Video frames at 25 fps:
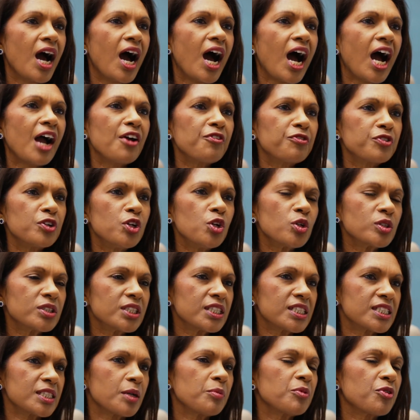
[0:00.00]
I've looked
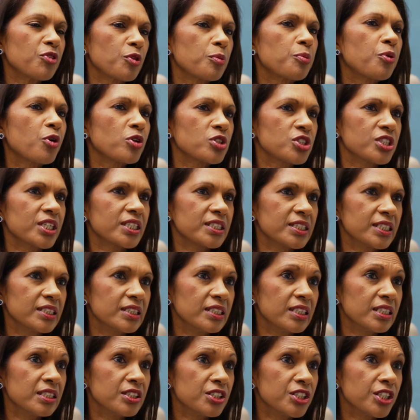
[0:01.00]
at some of the projects in
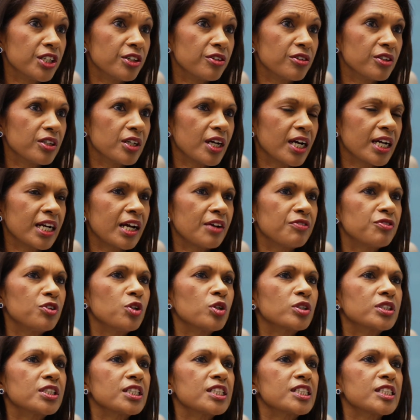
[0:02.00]
the interior, and I've
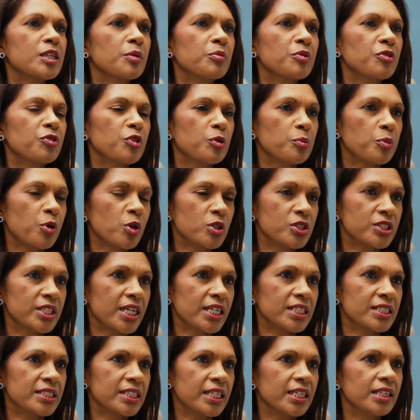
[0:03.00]
looked at some of the
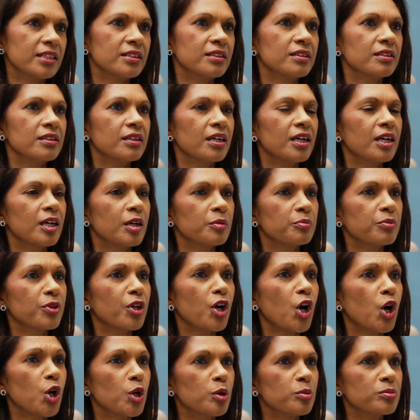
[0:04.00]
projects in the
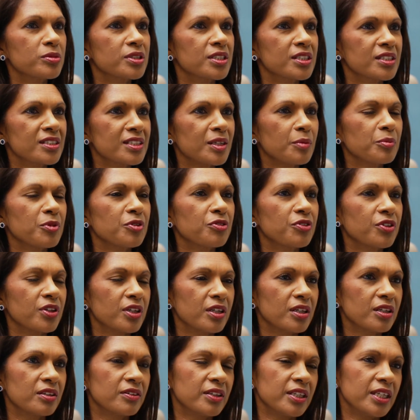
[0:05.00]
homes, in some of
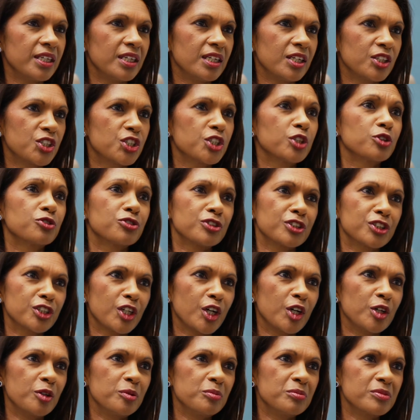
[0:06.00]
the children's
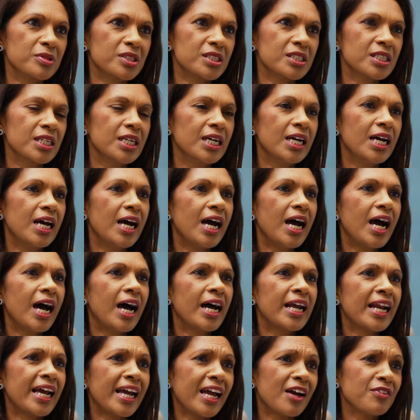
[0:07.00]
homes.
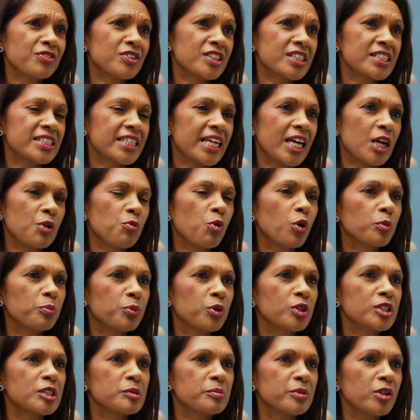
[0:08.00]
And I have to say, what
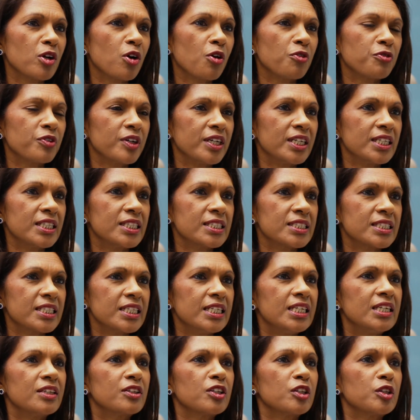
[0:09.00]
puts me off is
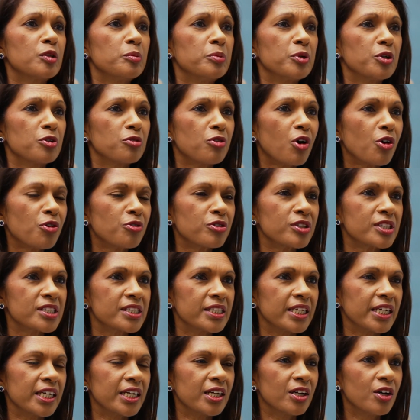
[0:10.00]
either the
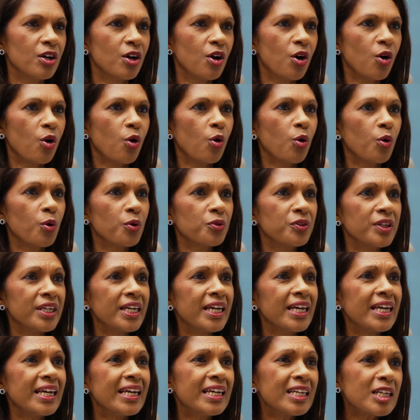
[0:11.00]
bureaucracy or
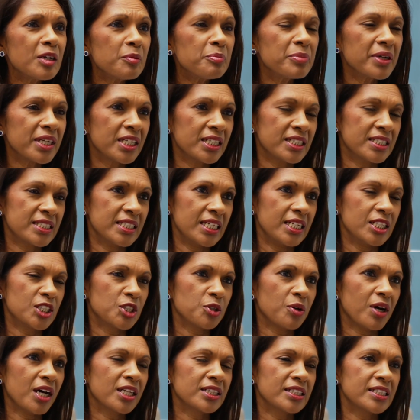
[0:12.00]
the inability
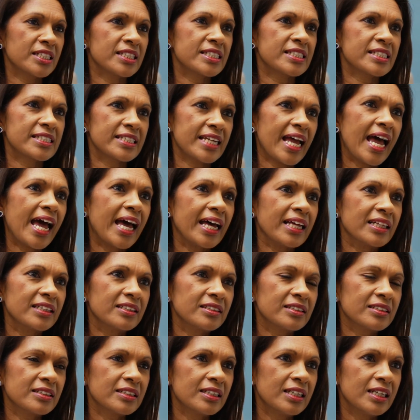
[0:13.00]
to
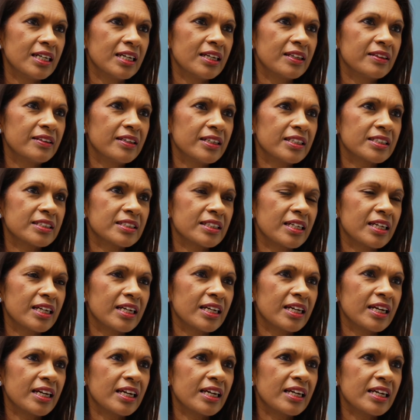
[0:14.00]
understand that